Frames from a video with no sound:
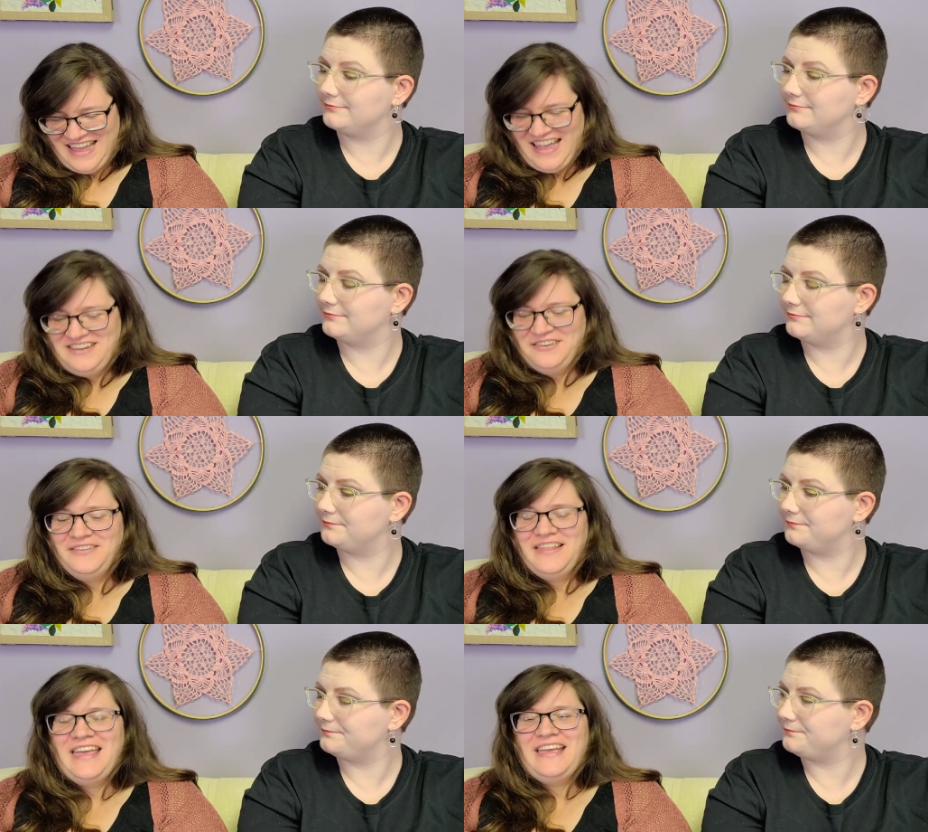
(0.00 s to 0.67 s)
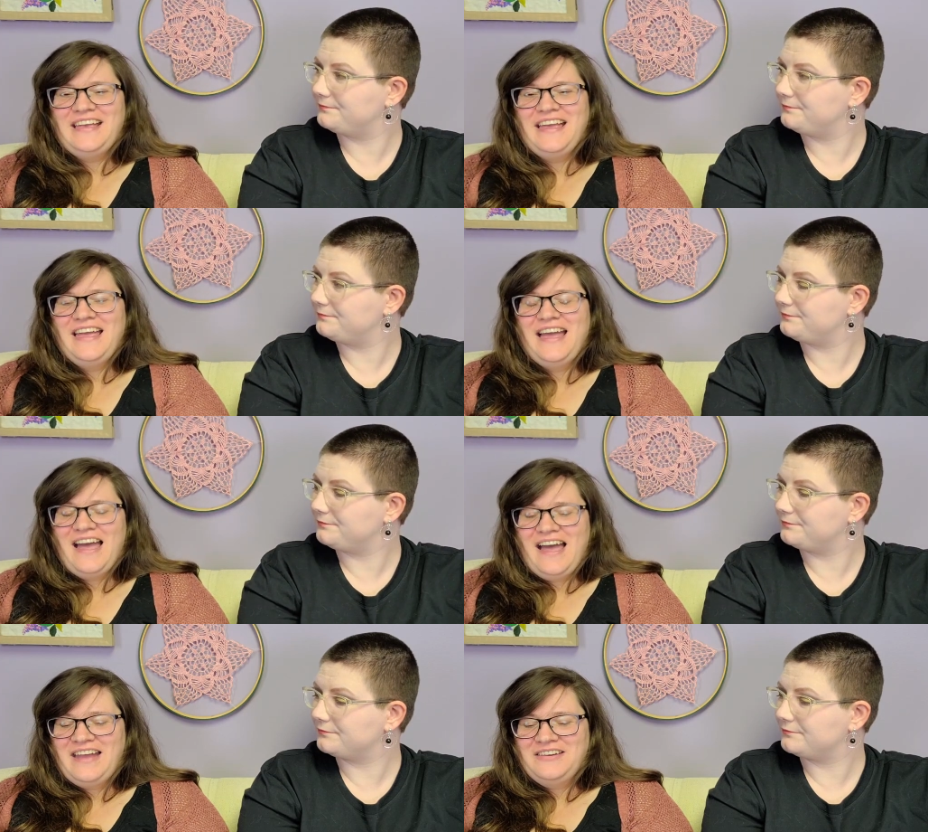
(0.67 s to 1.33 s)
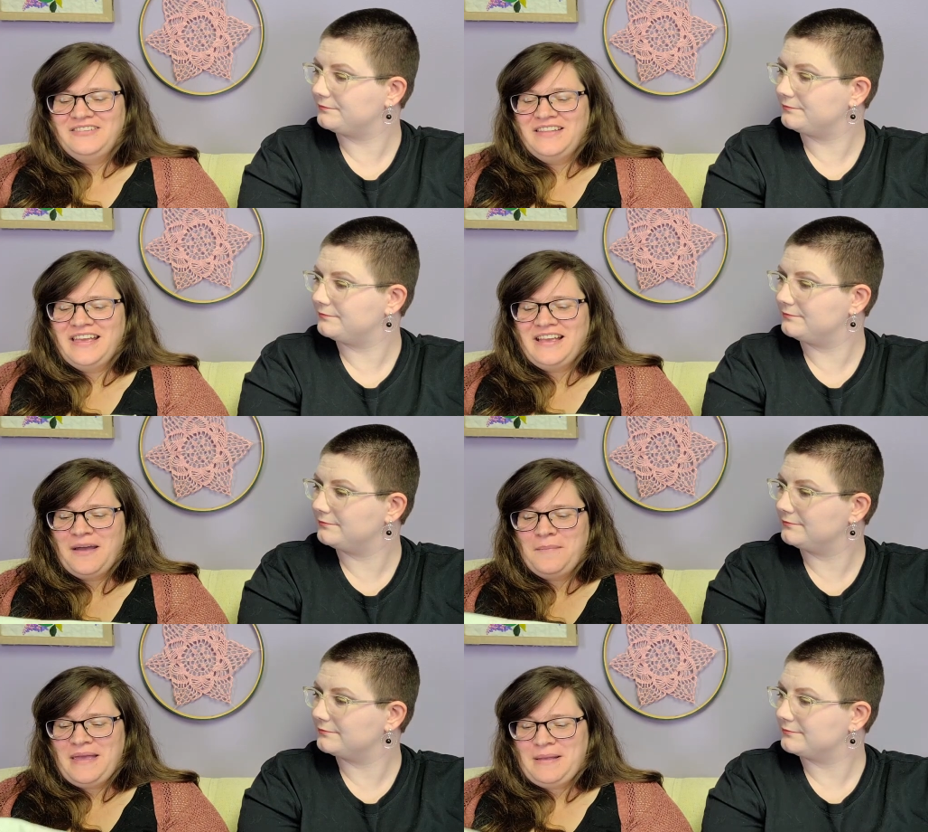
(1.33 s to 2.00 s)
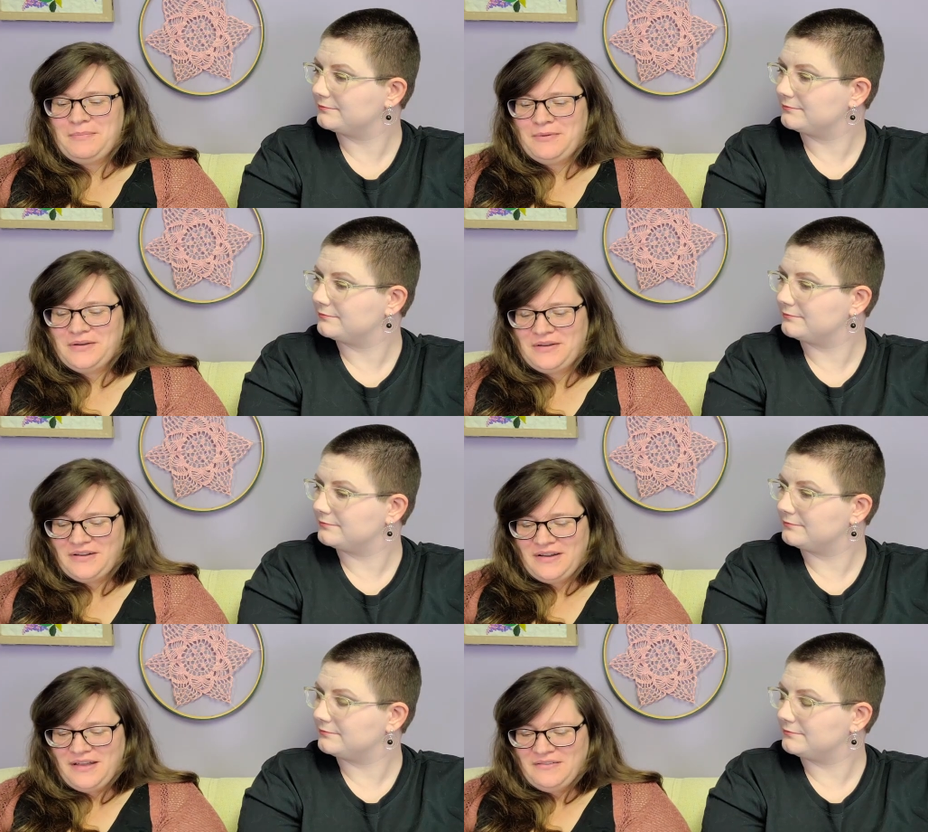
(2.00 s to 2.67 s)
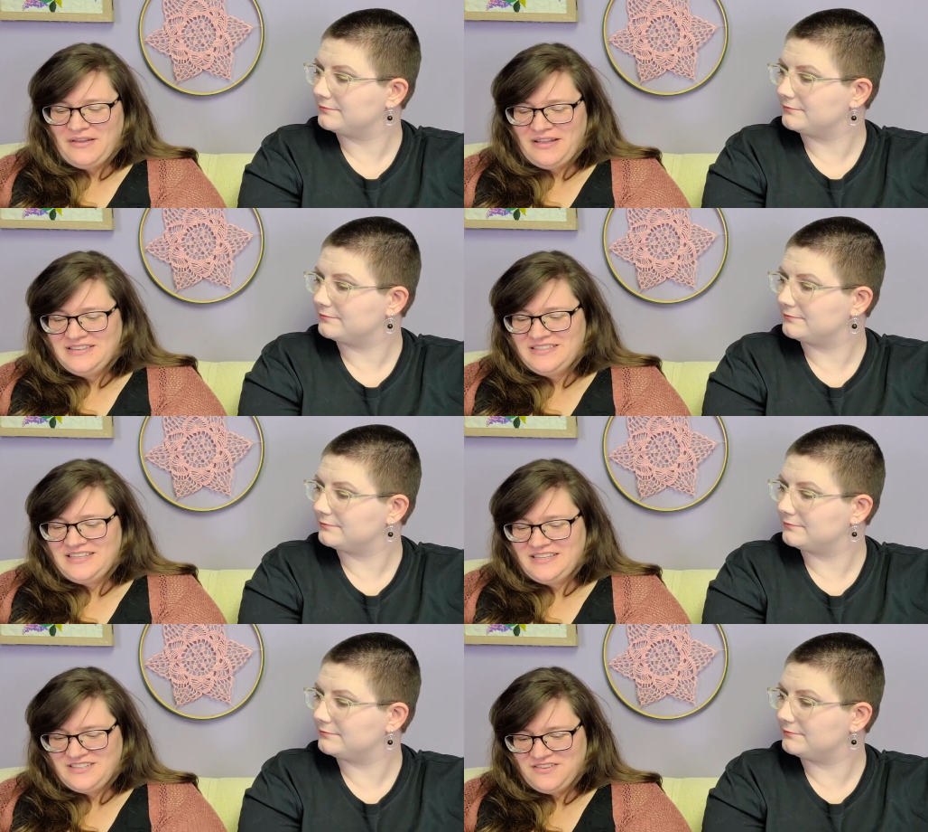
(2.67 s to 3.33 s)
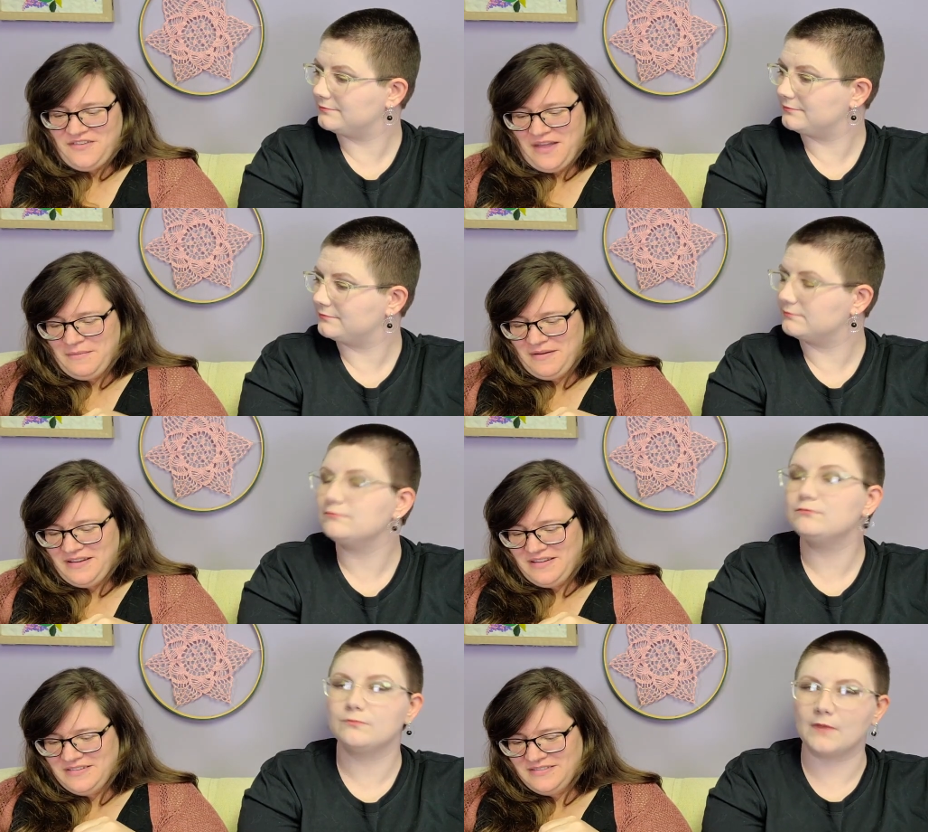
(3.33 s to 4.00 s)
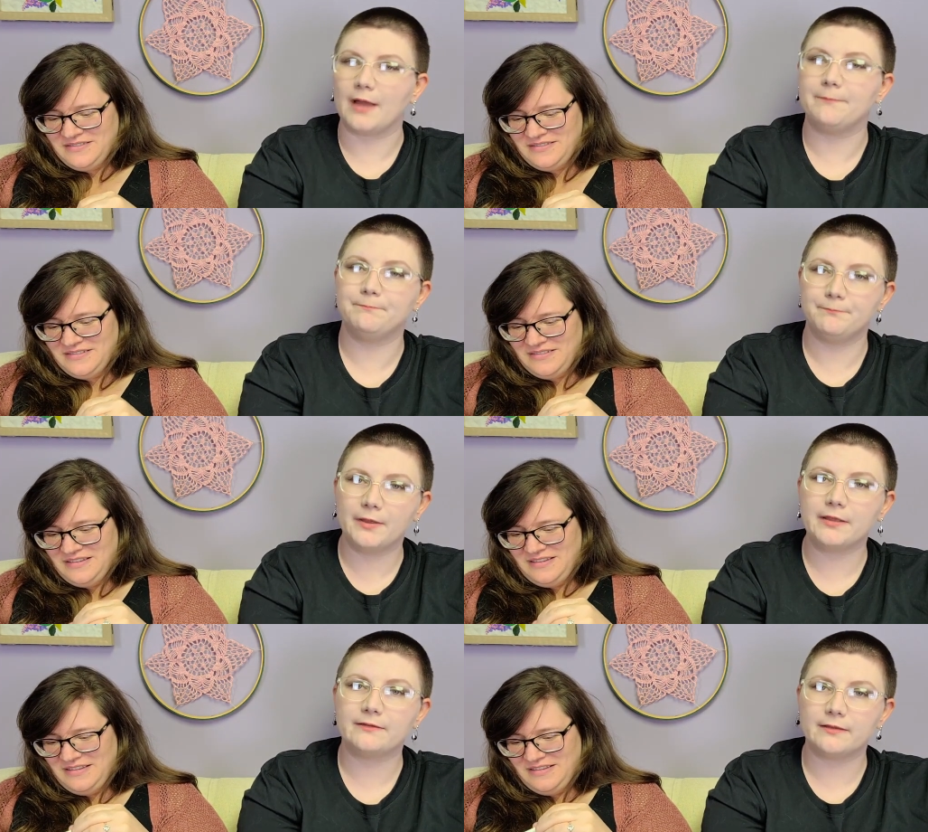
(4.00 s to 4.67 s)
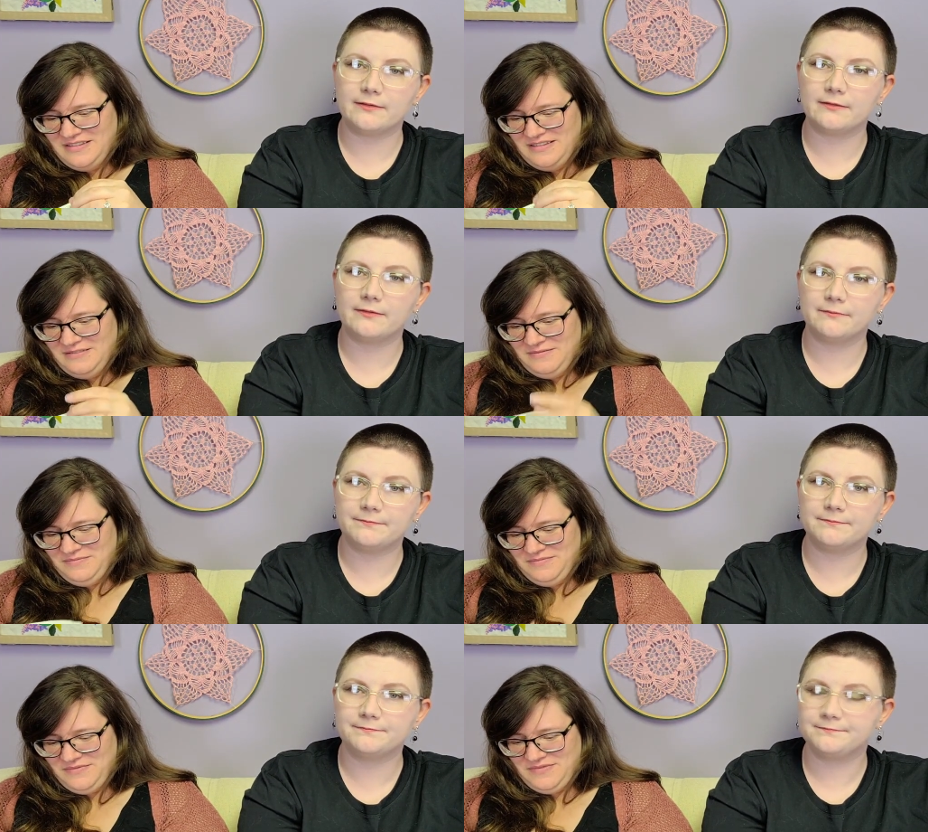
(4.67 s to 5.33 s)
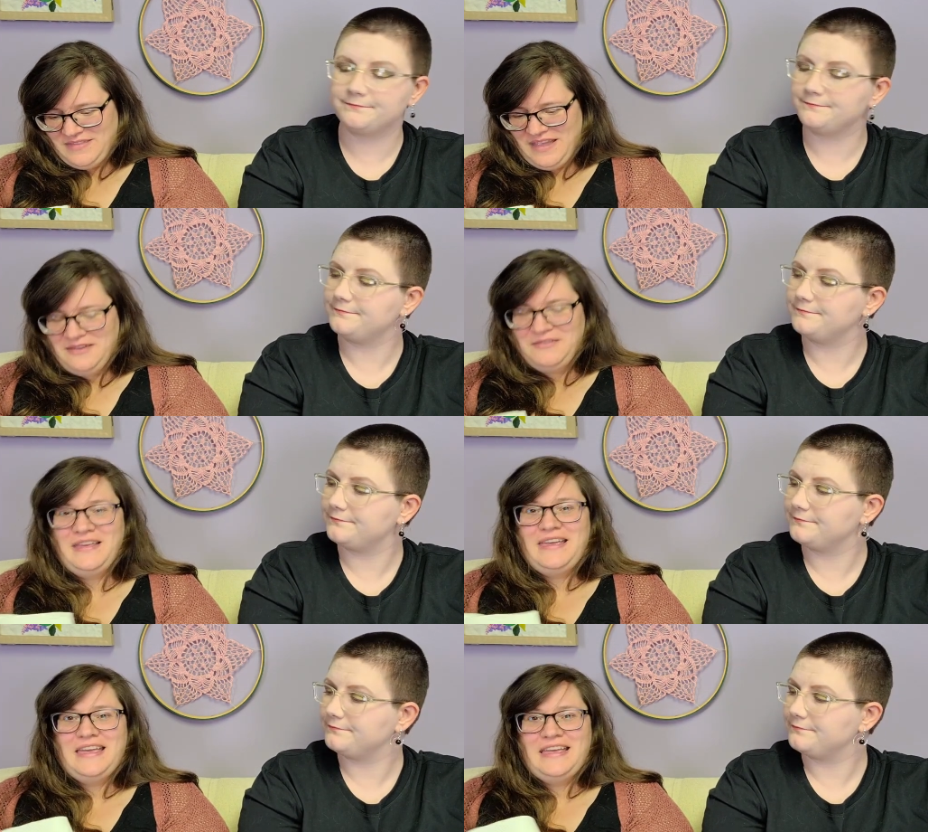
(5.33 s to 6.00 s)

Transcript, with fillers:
Speaker 1: I don't like I don't like a big border of unstitched fabric. Yeah, makes sense. I don't like